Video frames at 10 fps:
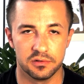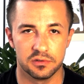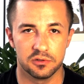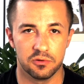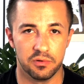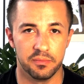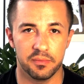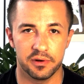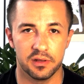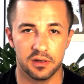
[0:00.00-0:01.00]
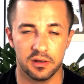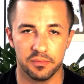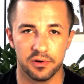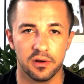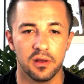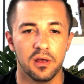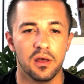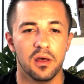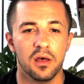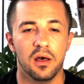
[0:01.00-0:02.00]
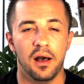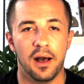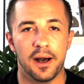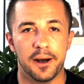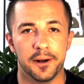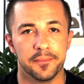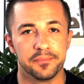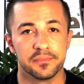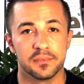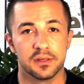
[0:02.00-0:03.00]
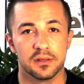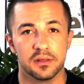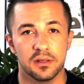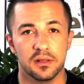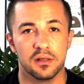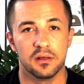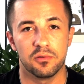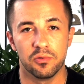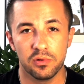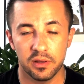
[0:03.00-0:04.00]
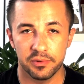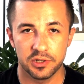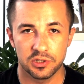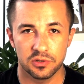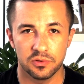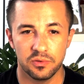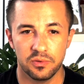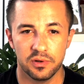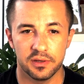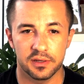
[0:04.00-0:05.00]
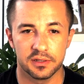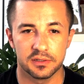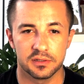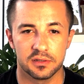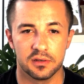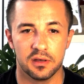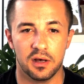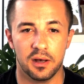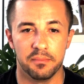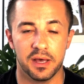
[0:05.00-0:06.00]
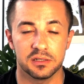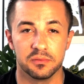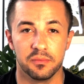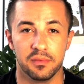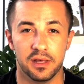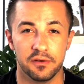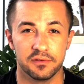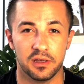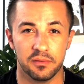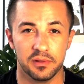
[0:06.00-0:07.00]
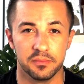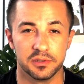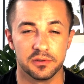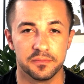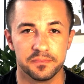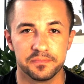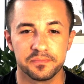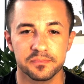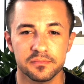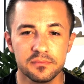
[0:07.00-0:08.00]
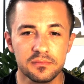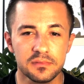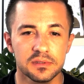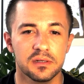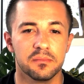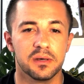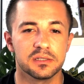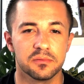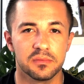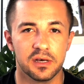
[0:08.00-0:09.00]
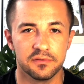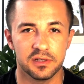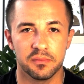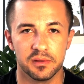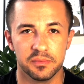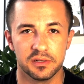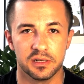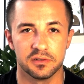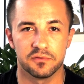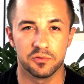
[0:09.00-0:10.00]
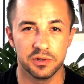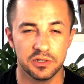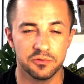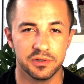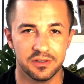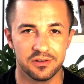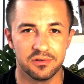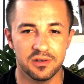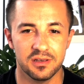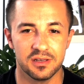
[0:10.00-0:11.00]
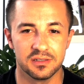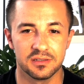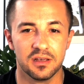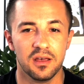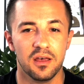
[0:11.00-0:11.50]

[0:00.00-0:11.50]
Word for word: So remember that number. Um, rule number two is uh, maximum lifetime limit maximum lifetime limit as of 2023 is